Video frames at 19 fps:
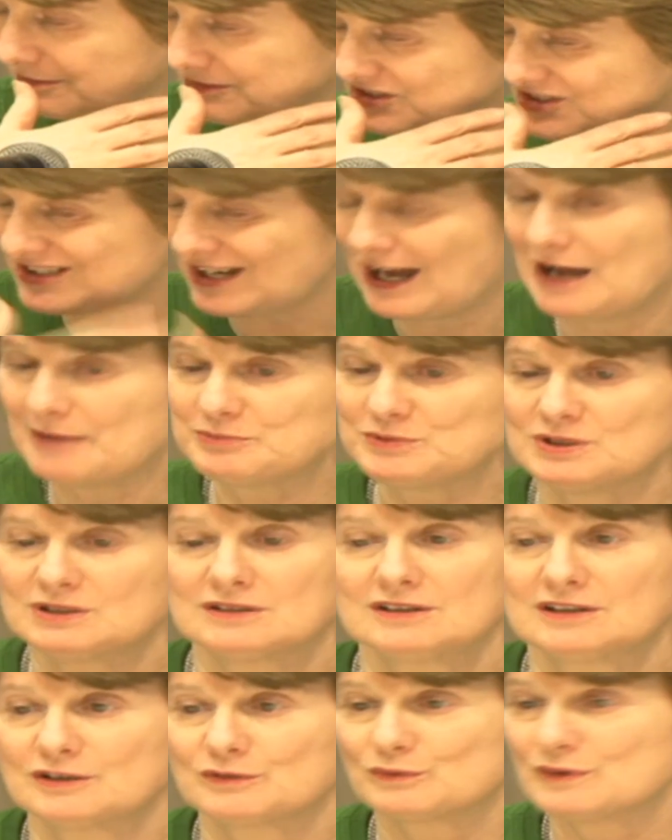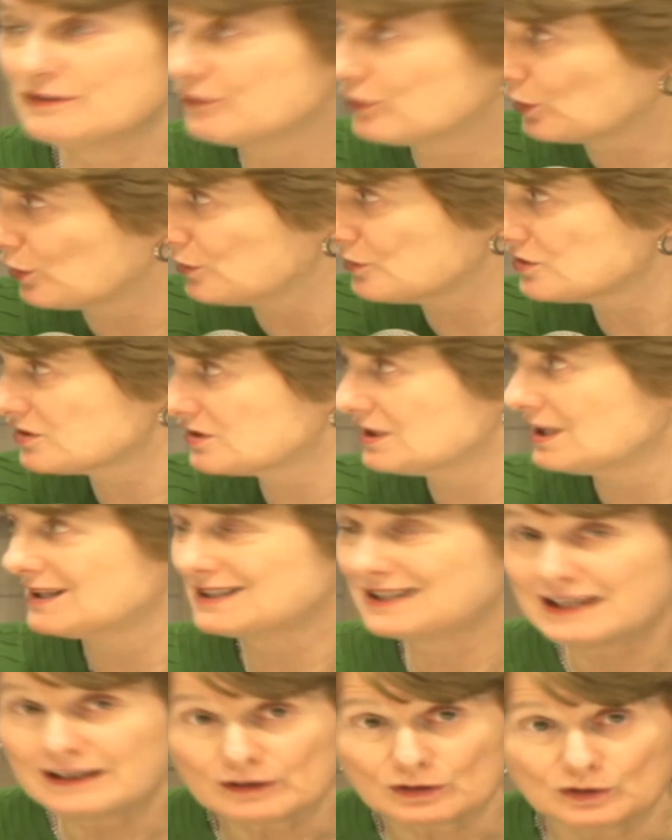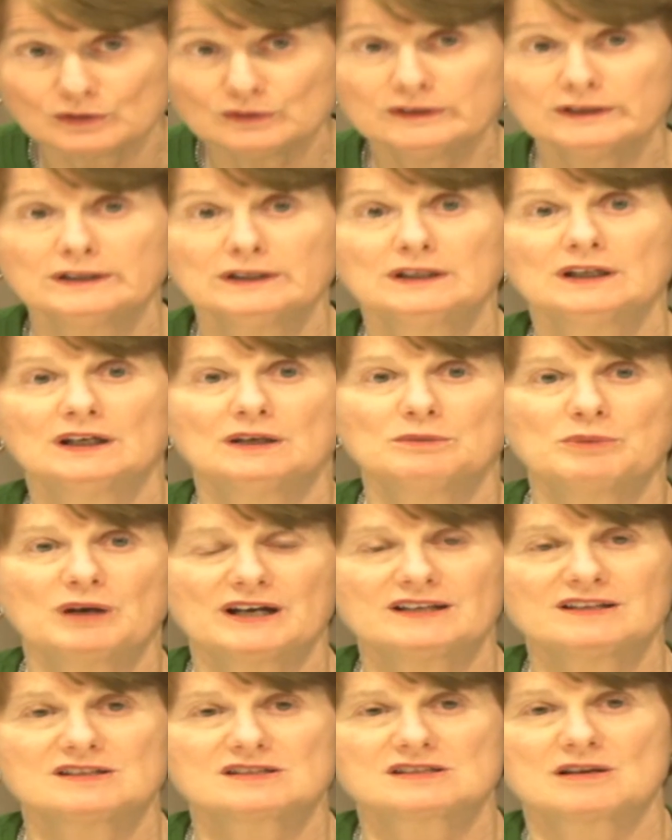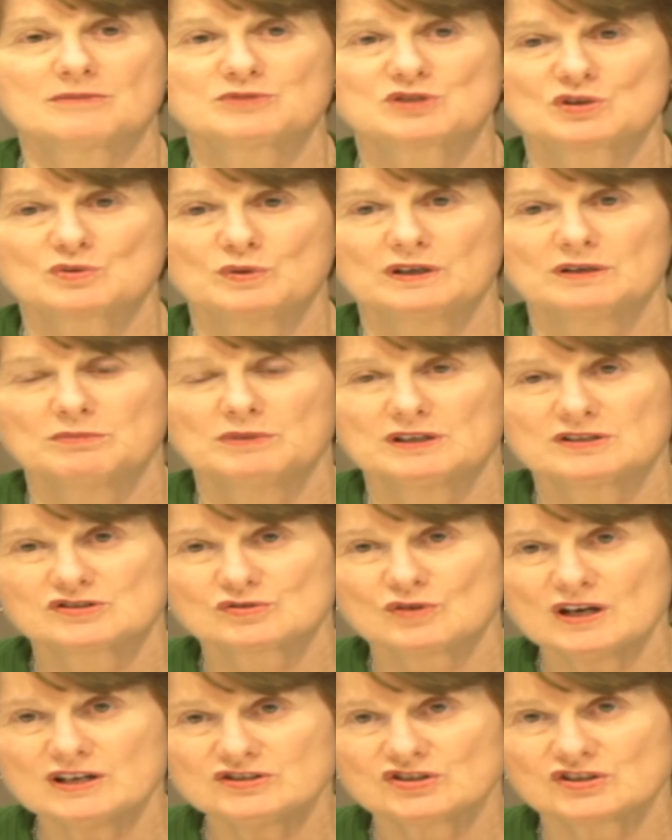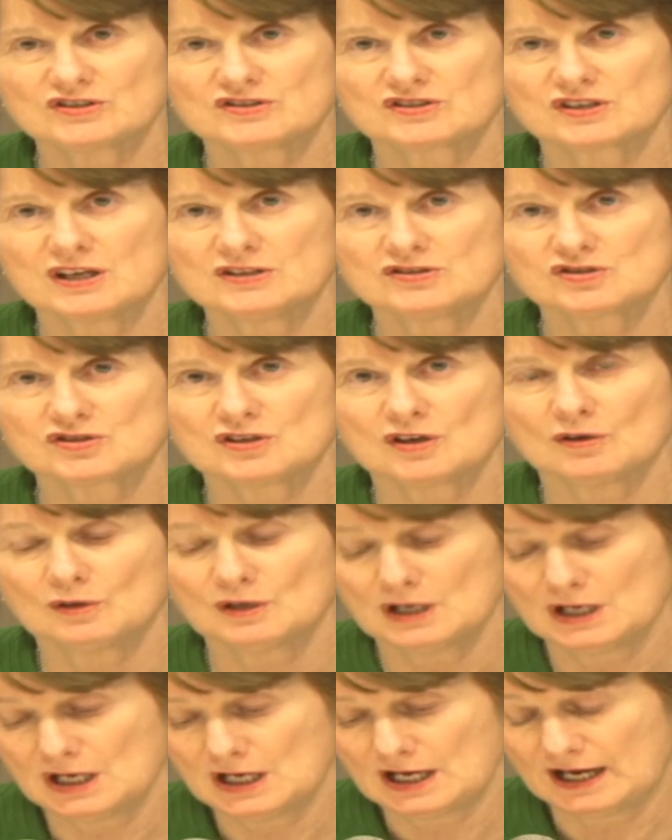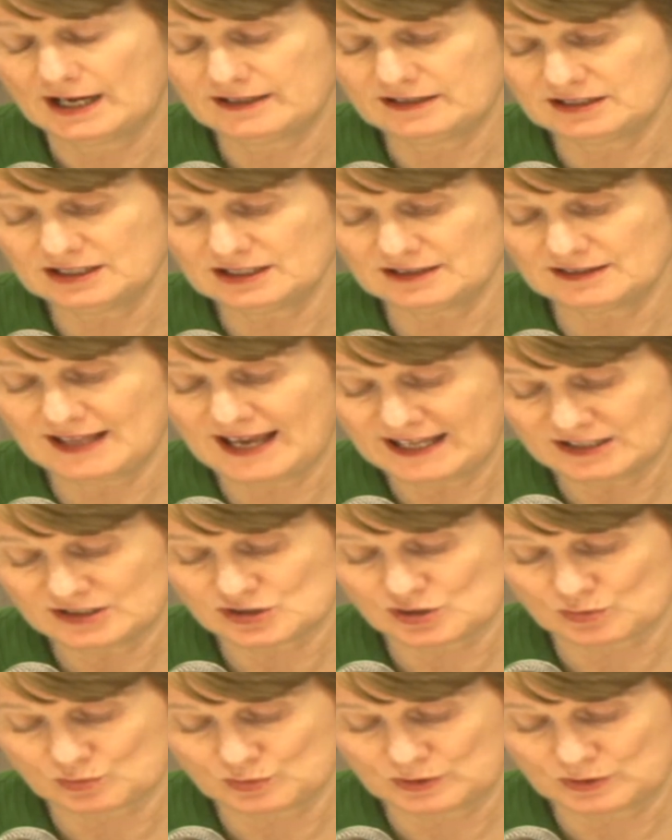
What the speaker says: stopped, reversed, killed by the subsequent administrations. And so I think that is a